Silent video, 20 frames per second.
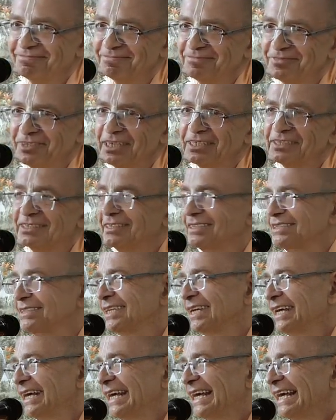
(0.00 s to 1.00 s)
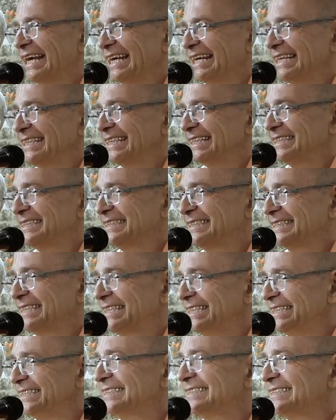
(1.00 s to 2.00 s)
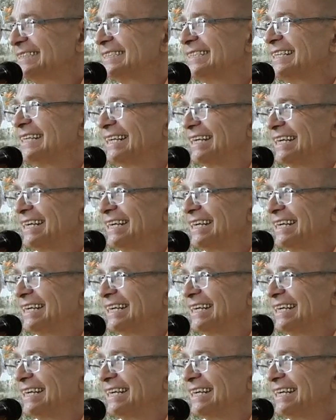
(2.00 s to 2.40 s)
That's, that's his